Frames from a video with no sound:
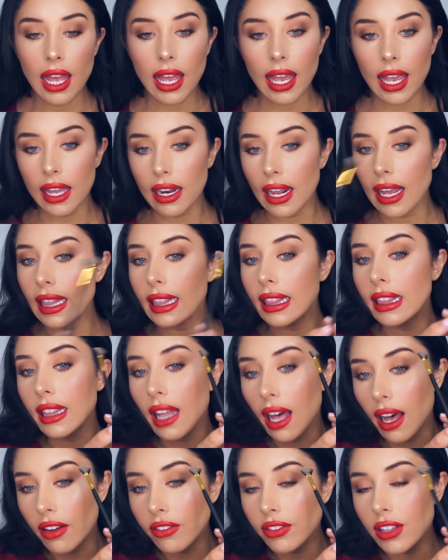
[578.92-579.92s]
And I
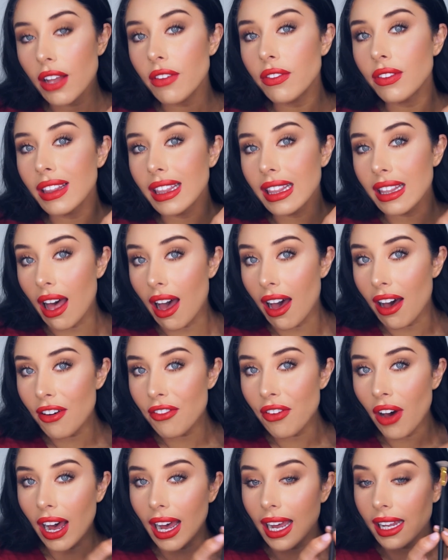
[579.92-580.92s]
love, love,
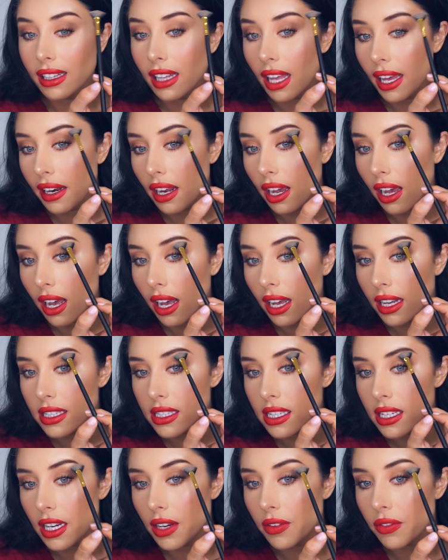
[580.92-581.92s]
love highlighter
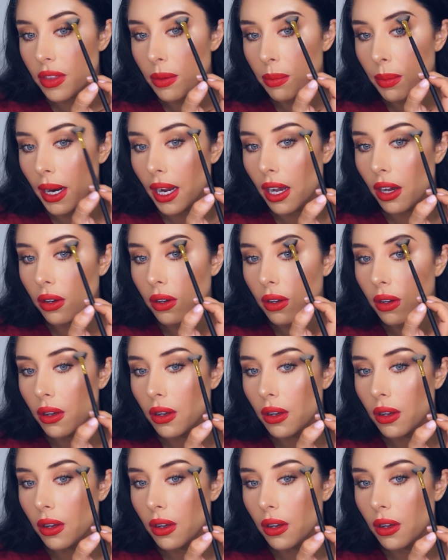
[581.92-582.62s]
underneath the brow.